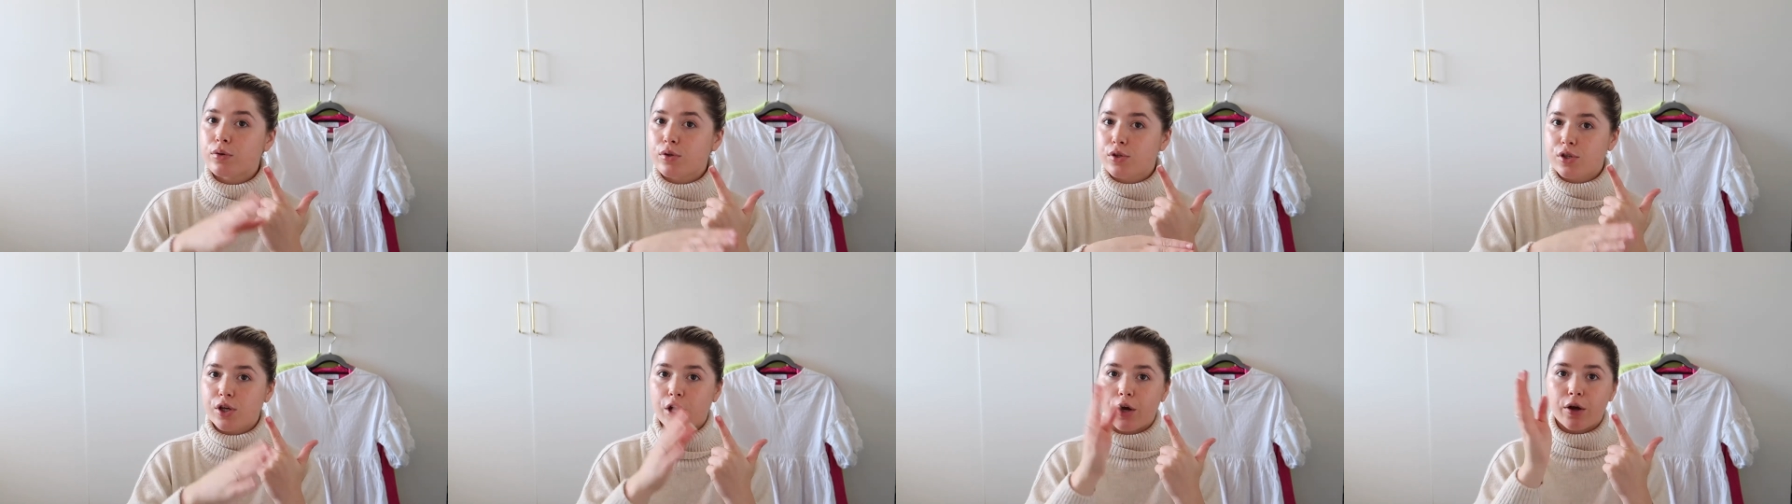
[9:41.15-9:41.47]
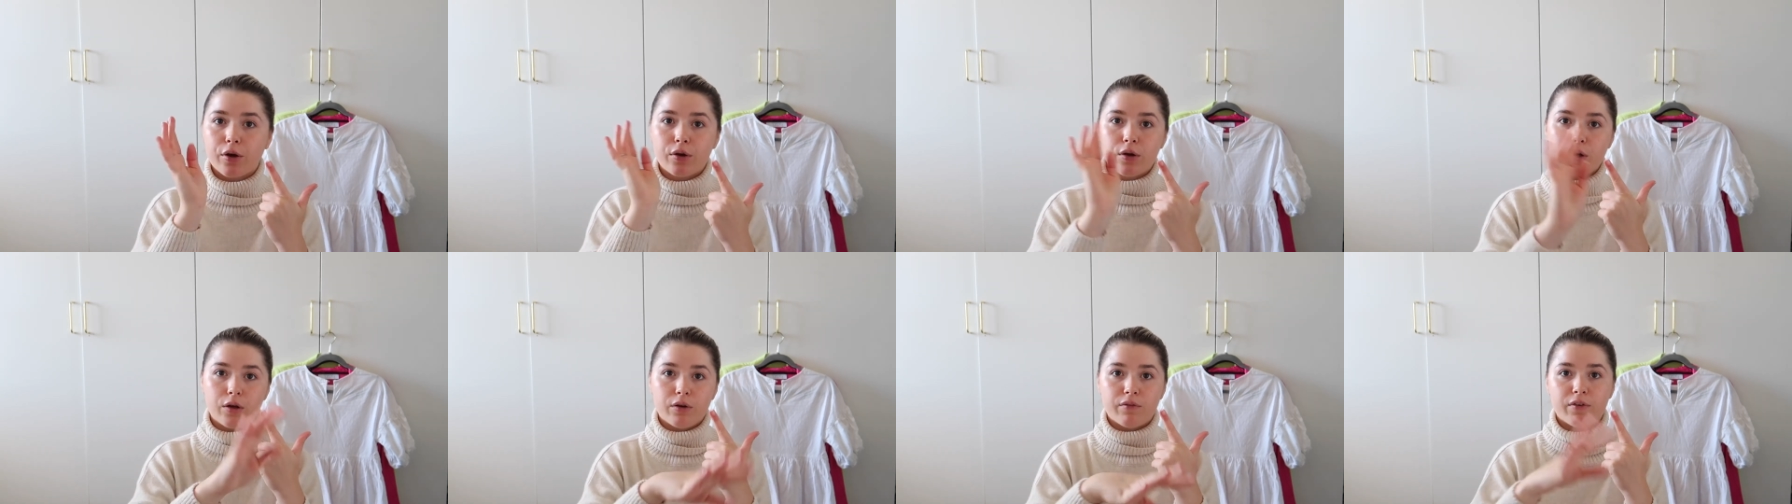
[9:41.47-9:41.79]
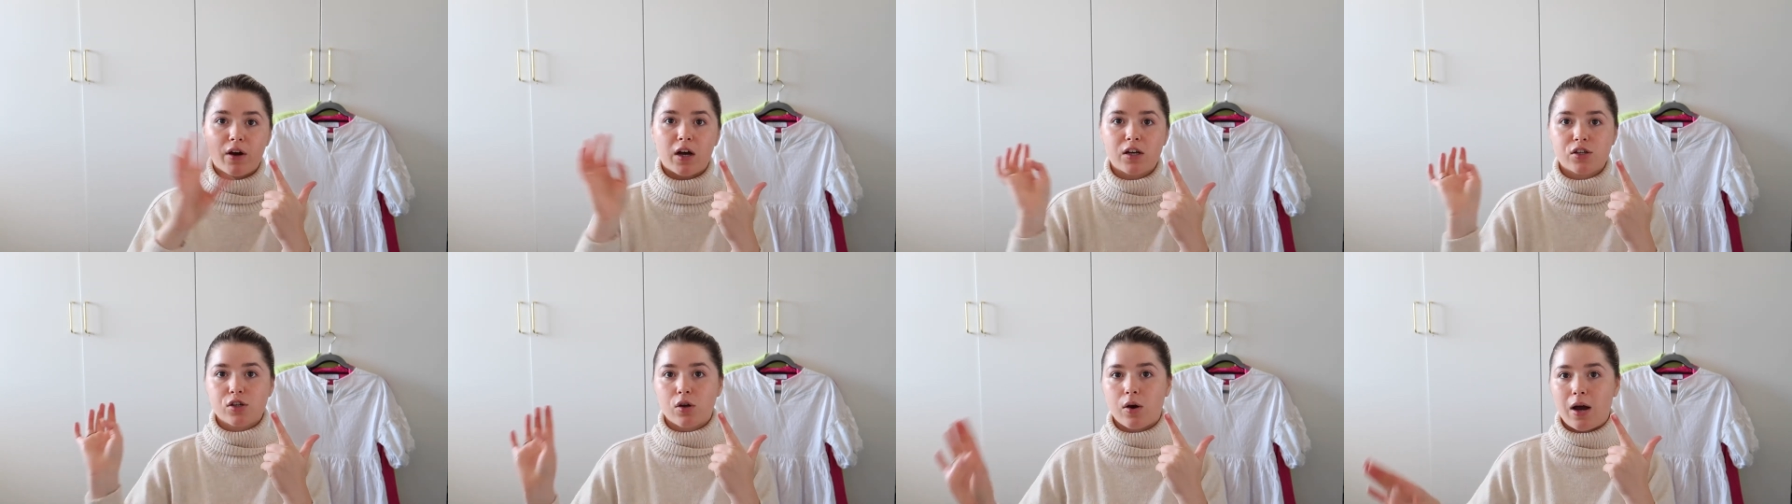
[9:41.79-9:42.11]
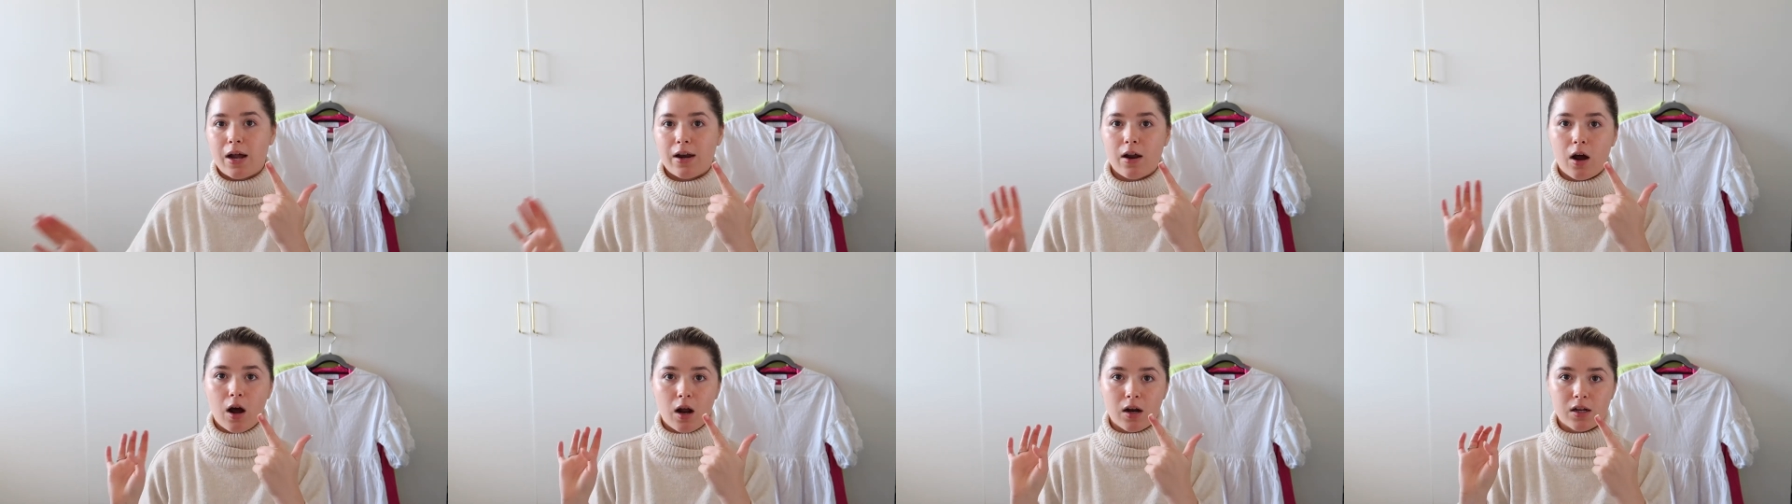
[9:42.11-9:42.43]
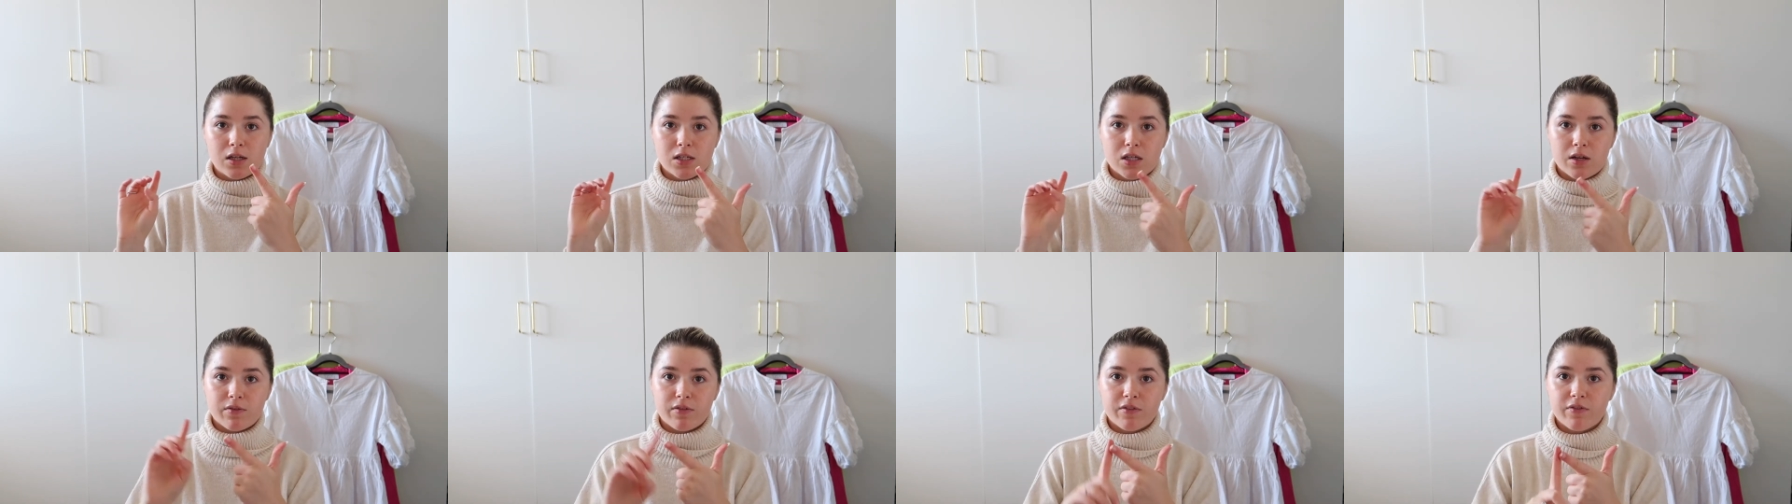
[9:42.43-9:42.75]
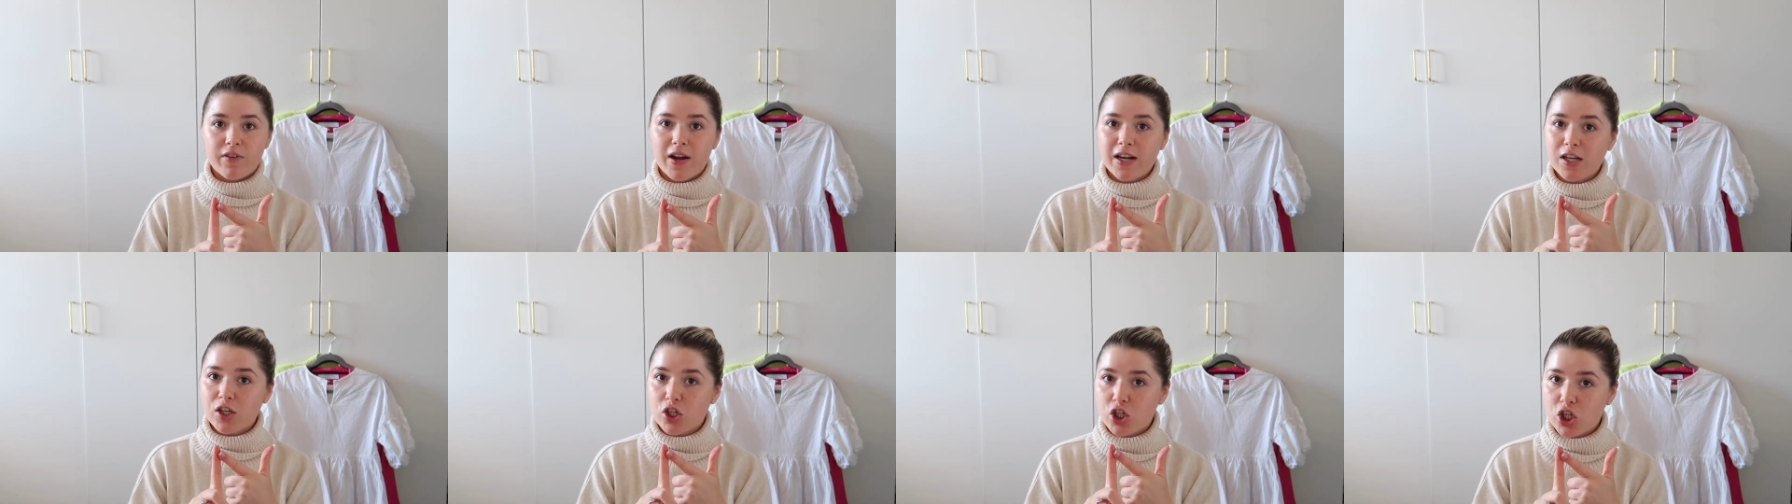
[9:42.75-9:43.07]
so Universal and Islands of
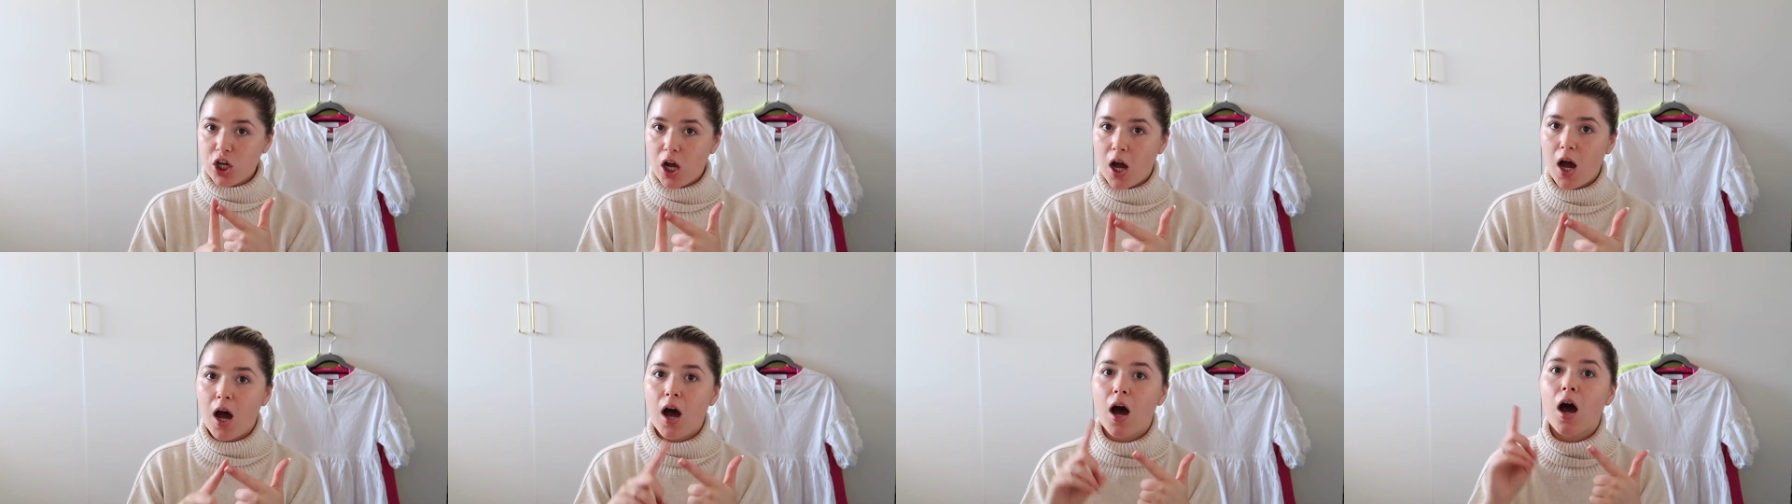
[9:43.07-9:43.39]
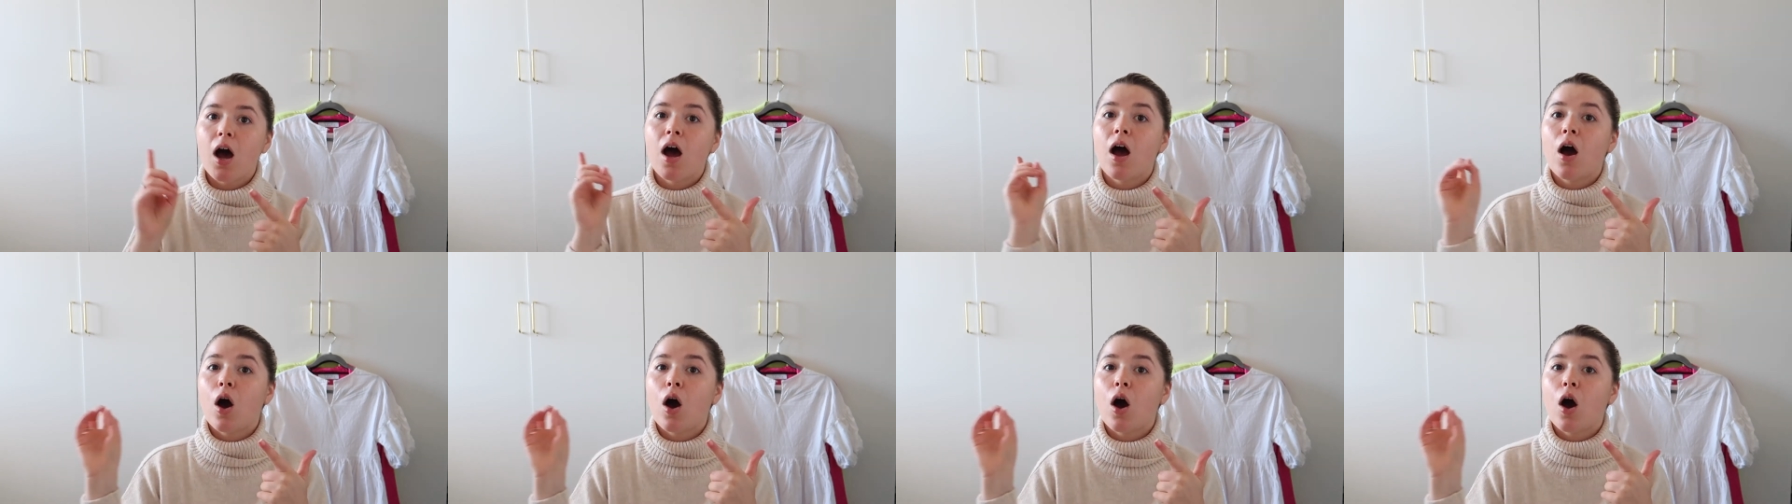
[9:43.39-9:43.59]
Adventure,